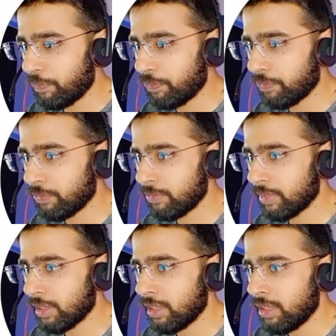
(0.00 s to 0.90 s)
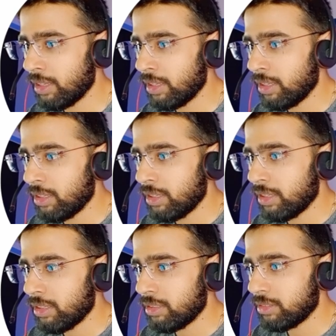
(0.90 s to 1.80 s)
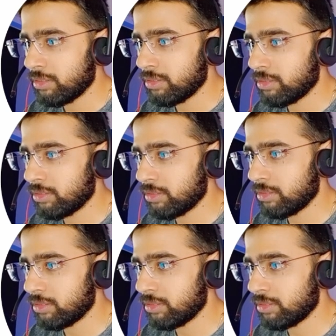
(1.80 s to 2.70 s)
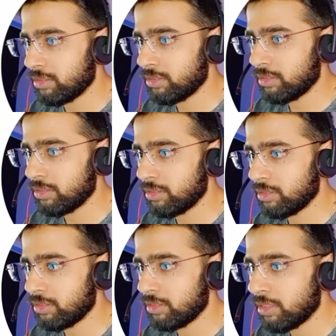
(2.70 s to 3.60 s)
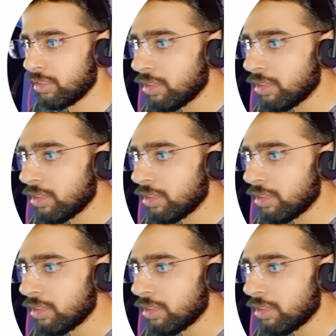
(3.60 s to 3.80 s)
(no one is talking)